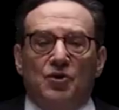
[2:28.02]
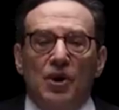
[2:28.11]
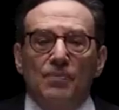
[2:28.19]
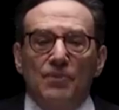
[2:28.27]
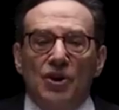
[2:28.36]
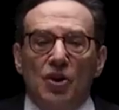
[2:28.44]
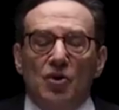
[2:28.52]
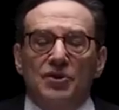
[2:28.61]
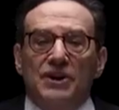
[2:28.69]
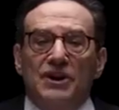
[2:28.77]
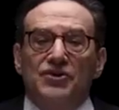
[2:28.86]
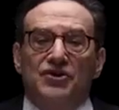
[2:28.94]
Trump
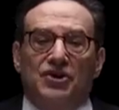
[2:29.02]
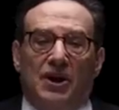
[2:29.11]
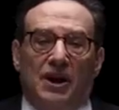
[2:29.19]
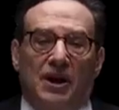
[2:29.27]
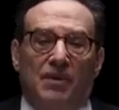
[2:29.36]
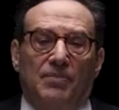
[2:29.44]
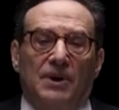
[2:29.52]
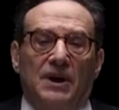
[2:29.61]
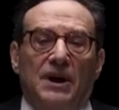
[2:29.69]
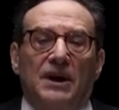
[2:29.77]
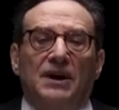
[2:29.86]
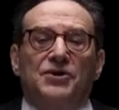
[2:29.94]
knows his job
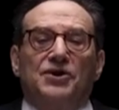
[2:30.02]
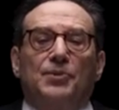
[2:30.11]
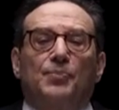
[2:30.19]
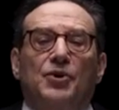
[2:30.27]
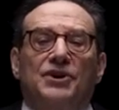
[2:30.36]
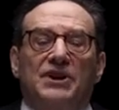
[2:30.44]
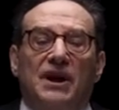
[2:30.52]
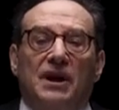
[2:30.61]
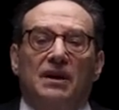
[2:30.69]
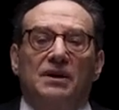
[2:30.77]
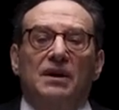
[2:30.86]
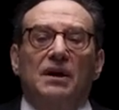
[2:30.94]
is to
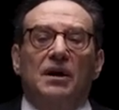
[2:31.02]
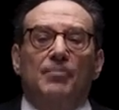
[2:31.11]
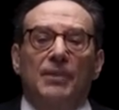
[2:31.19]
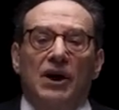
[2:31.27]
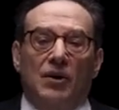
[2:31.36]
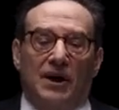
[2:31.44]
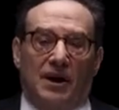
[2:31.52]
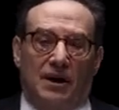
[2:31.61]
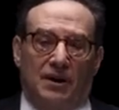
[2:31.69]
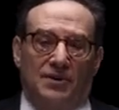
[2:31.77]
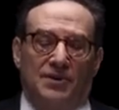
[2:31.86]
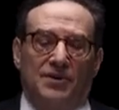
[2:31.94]
protect
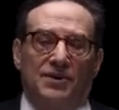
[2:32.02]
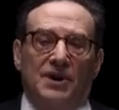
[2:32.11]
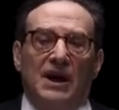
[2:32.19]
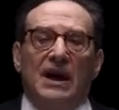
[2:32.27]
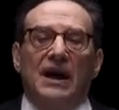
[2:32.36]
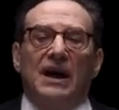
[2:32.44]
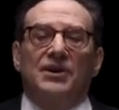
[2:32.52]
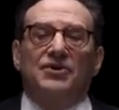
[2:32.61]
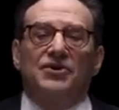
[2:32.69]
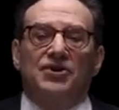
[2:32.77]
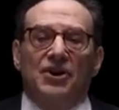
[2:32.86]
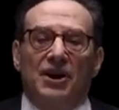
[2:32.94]
Americans
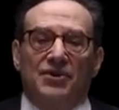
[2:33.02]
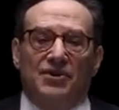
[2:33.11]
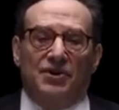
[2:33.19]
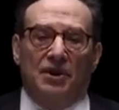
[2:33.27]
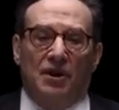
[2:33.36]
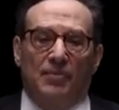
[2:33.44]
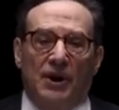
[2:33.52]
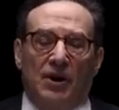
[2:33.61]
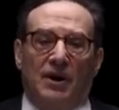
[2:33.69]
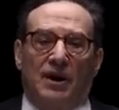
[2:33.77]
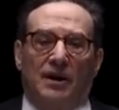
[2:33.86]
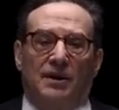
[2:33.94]
and just
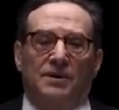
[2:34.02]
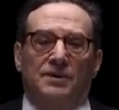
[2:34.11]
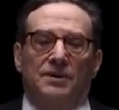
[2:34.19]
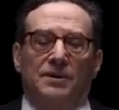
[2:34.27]
Americans.